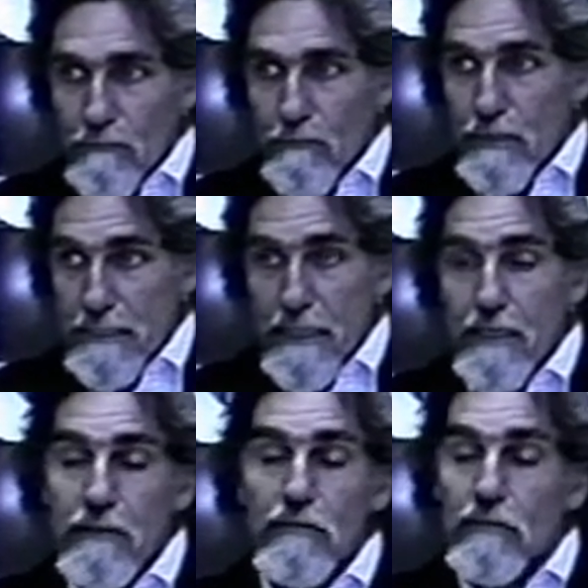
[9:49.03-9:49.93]
presenting
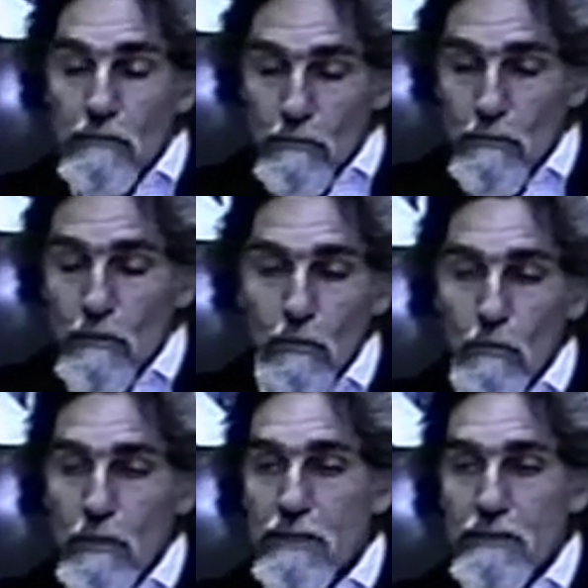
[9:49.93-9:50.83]

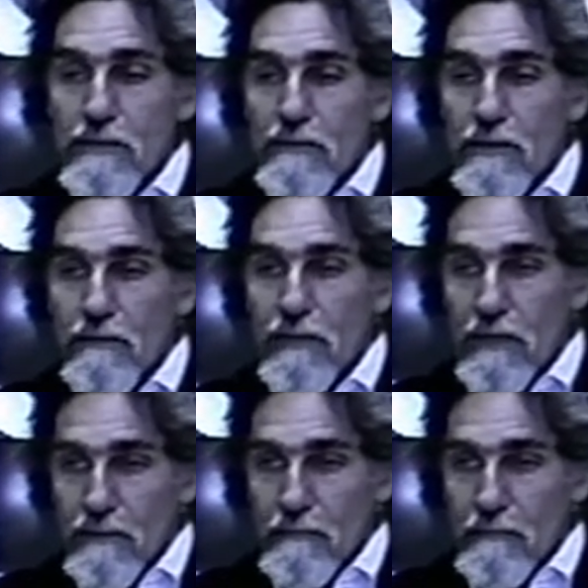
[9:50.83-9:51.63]
what it is that they've seen,